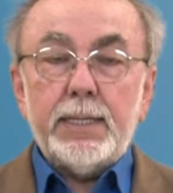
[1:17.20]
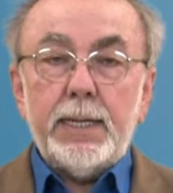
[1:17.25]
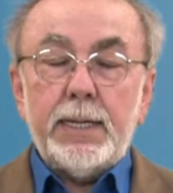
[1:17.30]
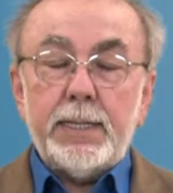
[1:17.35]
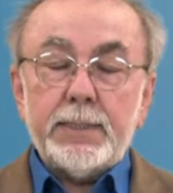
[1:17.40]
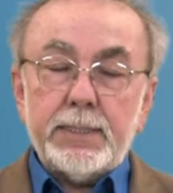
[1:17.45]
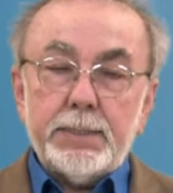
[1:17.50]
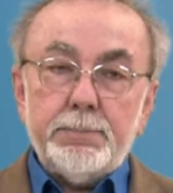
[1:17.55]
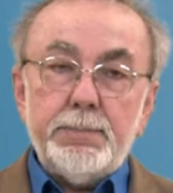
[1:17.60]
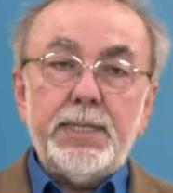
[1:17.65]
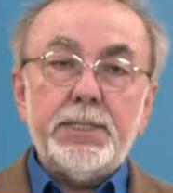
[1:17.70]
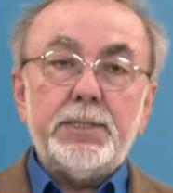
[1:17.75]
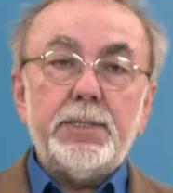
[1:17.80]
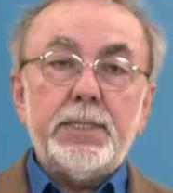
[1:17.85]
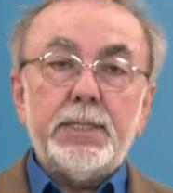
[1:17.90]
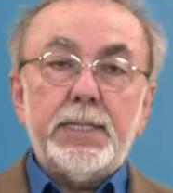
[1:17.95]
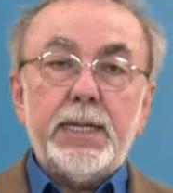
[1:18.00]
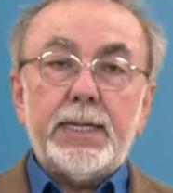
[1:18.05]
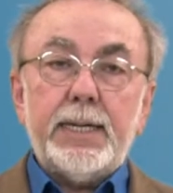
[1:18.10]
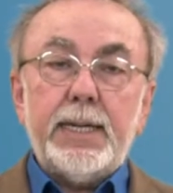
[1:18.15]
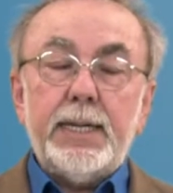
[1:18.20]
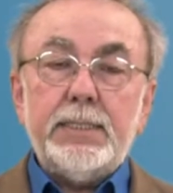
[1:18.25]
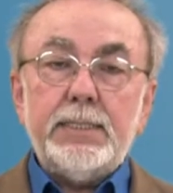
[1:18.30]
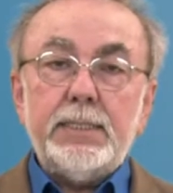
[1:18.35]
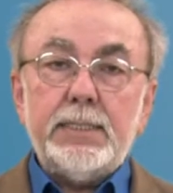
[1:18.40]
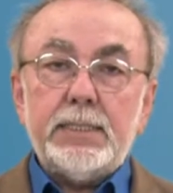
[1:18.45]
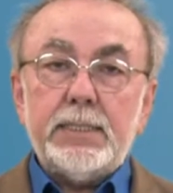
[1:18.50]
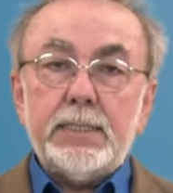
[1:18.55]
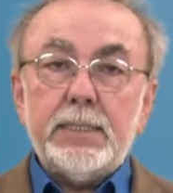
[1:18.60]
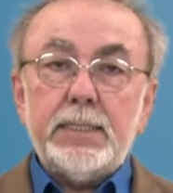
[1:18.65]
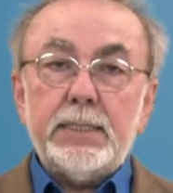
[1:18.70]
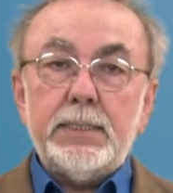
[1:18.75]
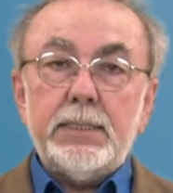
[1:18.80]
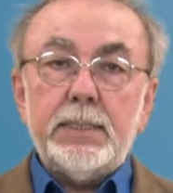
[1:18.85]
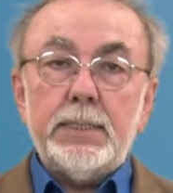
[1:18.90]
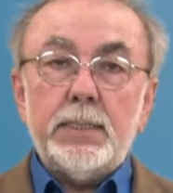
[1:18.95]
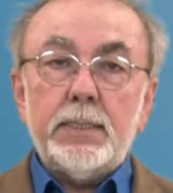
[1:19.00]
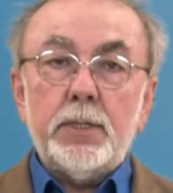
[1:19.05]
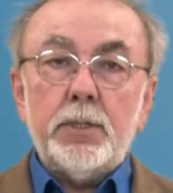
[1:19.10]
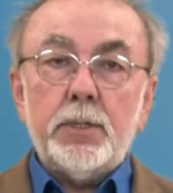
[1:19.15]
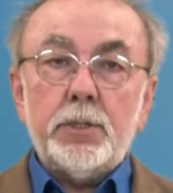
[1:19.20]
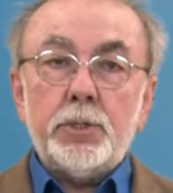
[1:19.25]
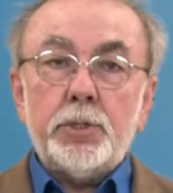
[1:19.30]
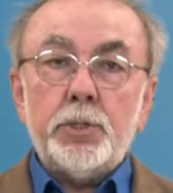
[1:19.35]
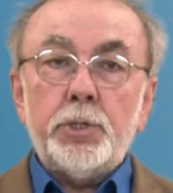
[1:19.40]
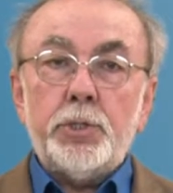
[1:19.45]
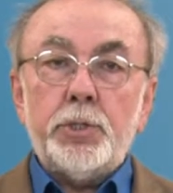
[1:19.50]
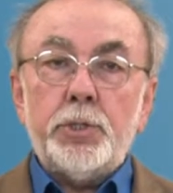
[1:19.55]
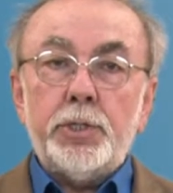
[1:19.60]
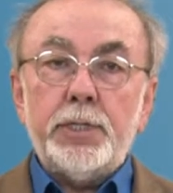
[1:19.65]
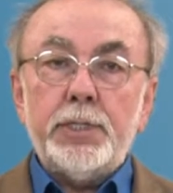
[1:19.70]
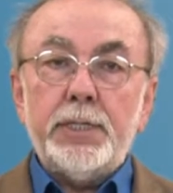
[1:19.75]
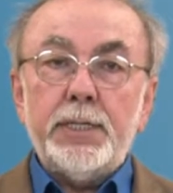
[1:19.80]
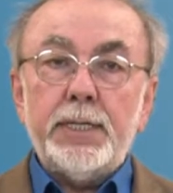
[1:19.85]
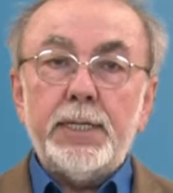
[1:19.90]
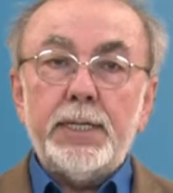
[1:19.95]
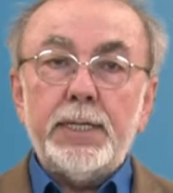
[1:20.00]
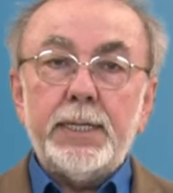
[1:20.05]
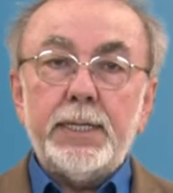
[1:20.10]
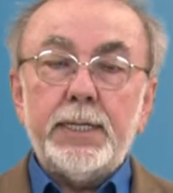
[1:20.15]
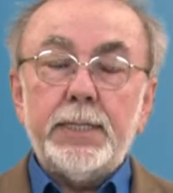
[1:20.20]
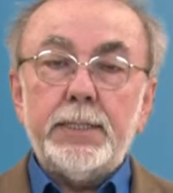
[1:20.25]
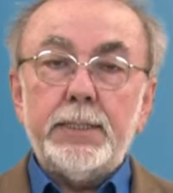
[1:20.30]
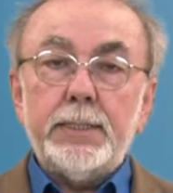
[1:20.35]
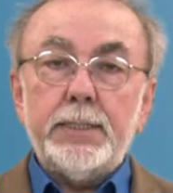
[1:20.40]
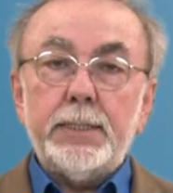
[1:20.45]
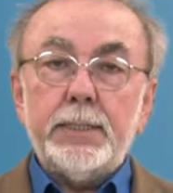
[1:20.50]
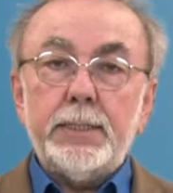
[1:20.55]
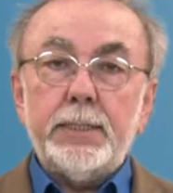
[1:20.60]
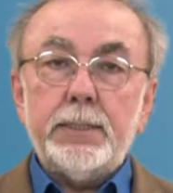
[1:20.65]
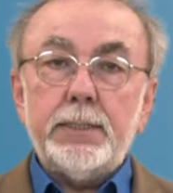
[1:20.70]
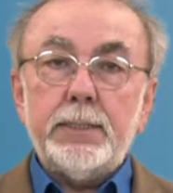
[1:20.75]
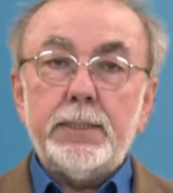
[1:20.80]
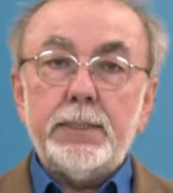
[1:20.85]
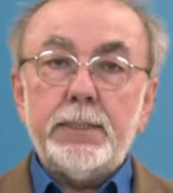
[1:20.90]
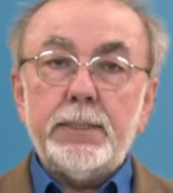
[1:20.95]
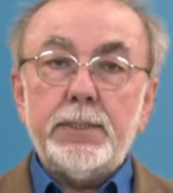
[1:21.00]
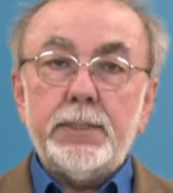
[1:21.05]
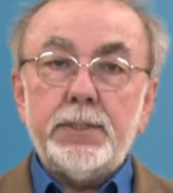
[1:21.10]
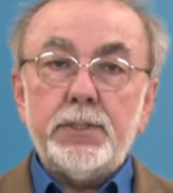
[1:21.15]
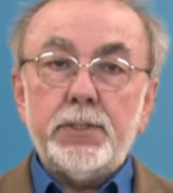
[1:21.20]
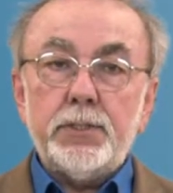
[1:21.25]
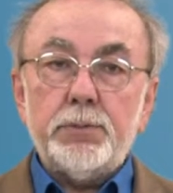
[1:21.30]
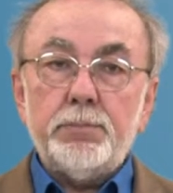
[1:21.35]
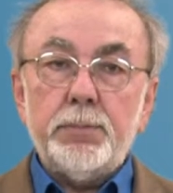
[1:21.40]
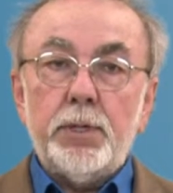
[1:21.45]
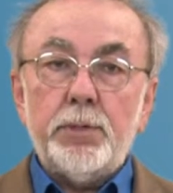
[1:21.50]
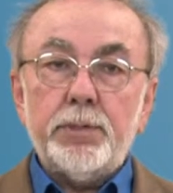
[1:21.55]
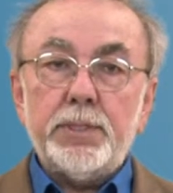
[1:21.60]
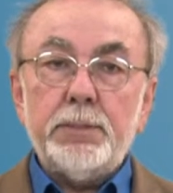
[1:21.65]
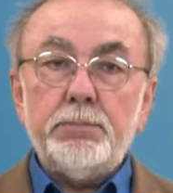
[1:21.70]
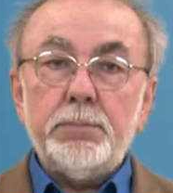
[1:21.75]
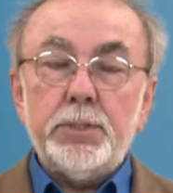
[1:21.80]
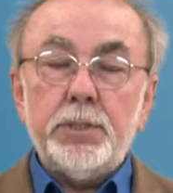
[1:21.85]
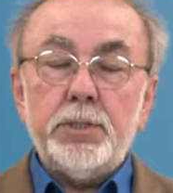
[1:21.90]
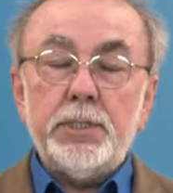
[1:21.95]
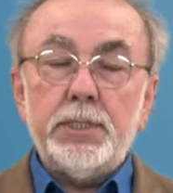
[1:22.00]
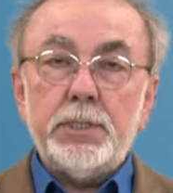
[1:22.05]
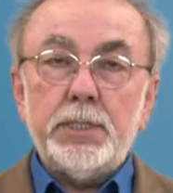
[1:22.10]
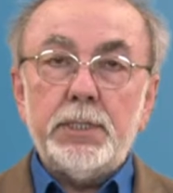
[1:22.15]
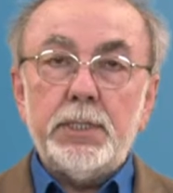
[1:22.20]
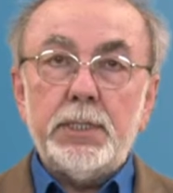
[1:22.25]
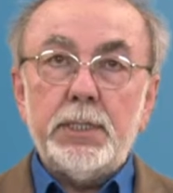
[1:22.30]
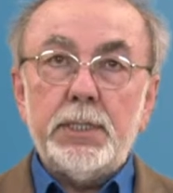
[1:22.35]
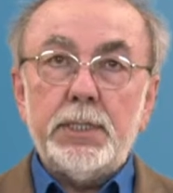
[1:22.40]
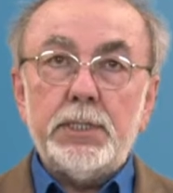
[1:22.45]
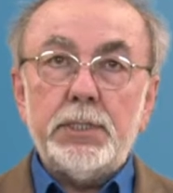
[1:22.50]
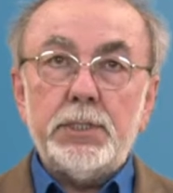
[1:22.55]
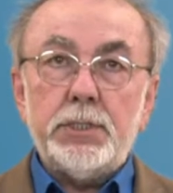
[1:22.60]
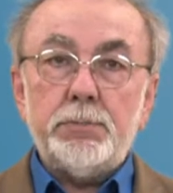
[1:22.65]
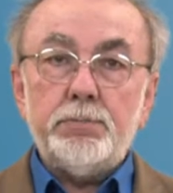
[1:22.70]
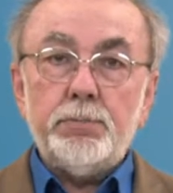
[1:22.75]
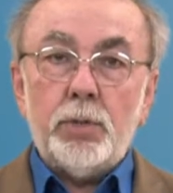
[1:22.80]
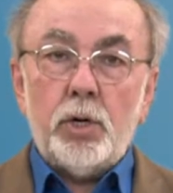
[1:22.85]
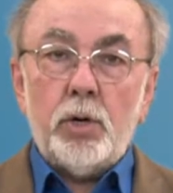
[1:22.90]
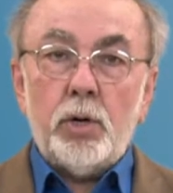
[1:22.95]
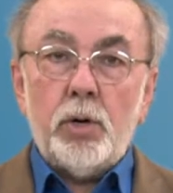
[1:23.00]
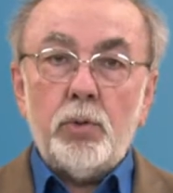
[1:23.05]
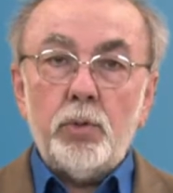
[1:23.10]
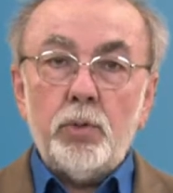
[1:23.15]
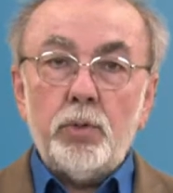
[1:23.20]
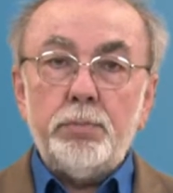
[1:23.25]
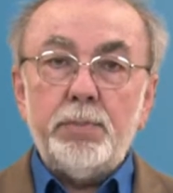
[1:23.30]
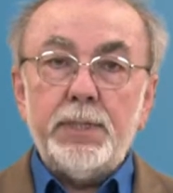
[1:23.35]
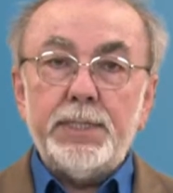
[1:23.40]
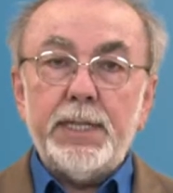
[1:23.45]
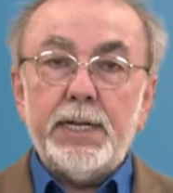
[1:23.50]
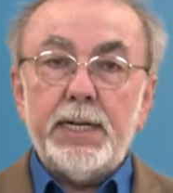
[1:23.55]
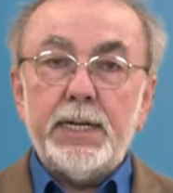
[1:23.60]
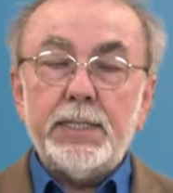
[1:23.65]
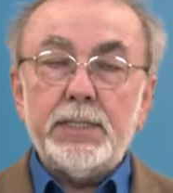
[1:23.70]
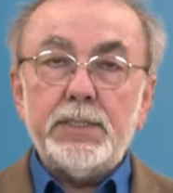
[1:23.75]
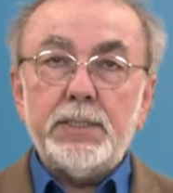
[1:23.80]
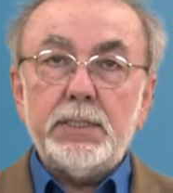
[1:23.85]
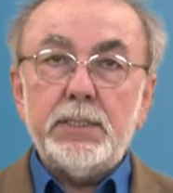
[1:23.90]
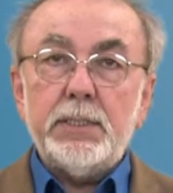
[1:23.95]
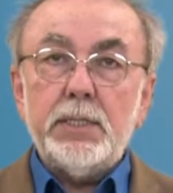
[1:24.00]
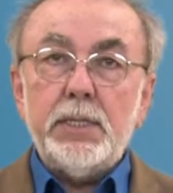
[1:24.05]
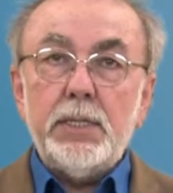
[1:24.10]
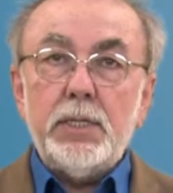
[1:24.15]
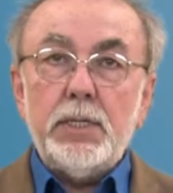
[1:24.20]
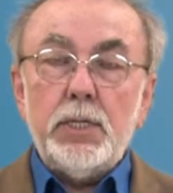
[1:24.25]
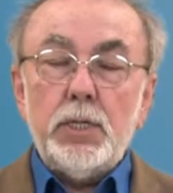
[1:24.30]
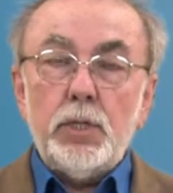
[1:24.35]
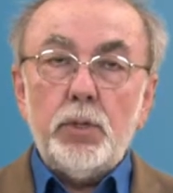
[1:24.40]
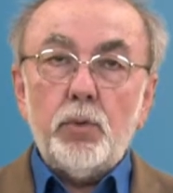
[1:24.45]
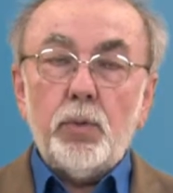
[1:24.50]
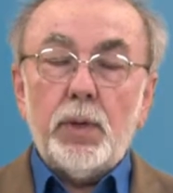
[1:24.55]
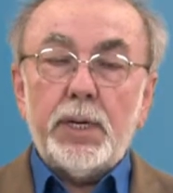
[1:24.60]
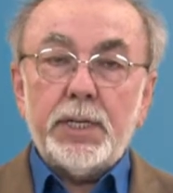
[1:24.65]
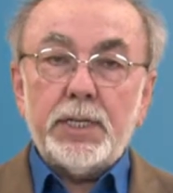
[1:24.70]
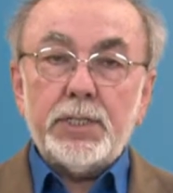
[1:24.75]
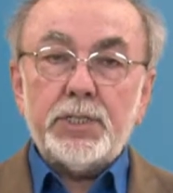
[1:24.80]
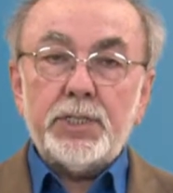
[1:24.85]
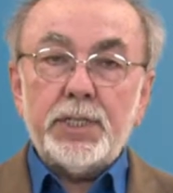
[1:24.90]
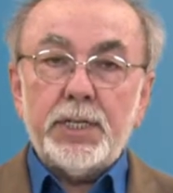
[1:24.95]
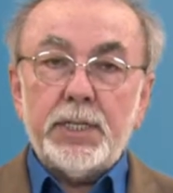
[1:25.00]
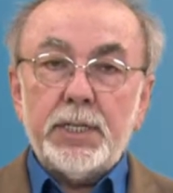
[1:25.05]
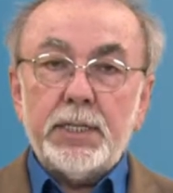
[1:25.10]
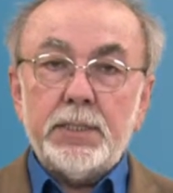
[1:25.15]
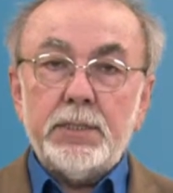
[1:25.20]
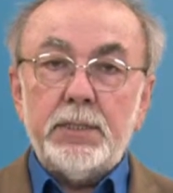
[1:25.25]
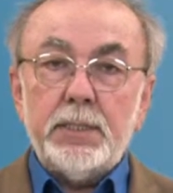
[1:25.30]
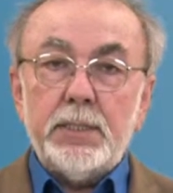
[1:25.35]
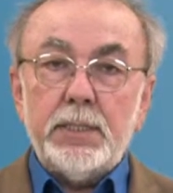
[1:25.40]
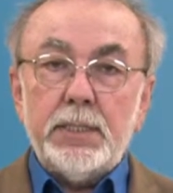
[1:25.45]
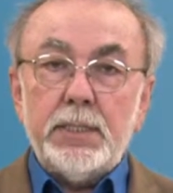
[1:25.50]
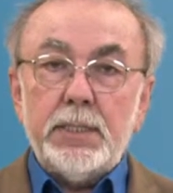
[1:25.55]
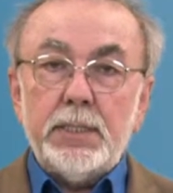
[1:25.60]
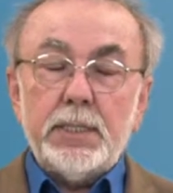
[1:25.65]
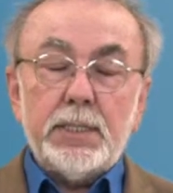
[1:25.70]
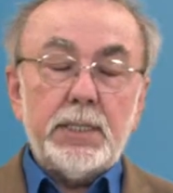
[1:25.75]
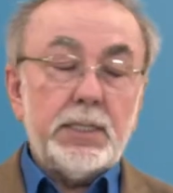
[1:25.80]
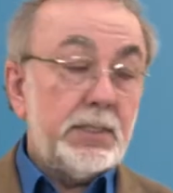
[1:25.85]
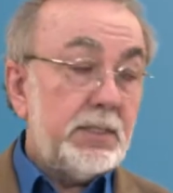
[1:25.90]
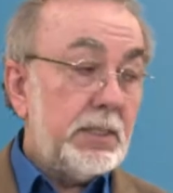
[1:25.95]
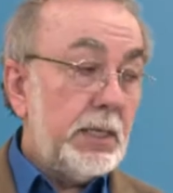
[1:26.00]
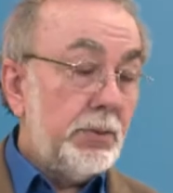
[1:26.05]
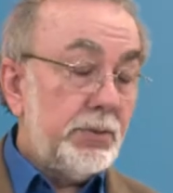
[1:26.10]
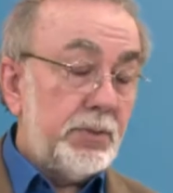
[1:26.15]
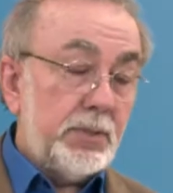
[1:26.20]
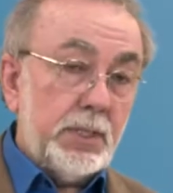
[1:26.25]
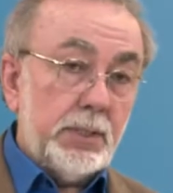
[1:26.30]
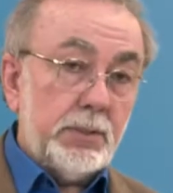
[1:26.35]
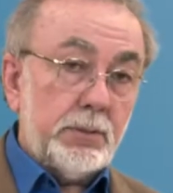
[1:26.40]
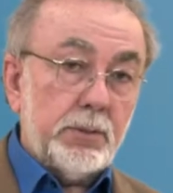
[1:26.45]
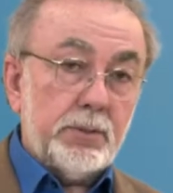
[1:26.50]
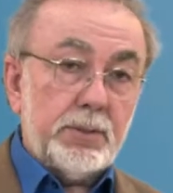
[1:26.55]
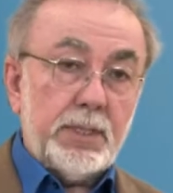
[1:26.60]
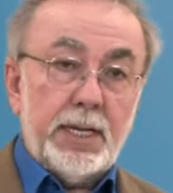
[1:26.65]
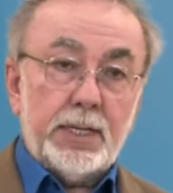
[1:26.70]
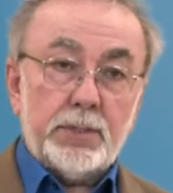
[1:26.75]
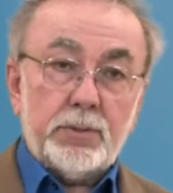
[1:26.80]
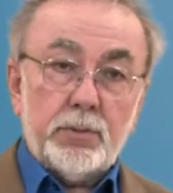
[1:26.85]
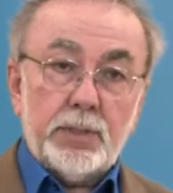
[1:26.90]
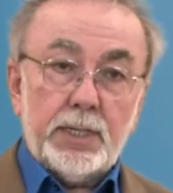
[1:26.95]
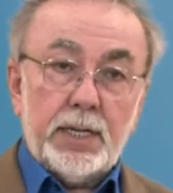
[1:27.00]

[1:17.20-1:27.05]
As I mentioned, the case study occurred in this small community, a small urbanizing watershed in South Central Texas.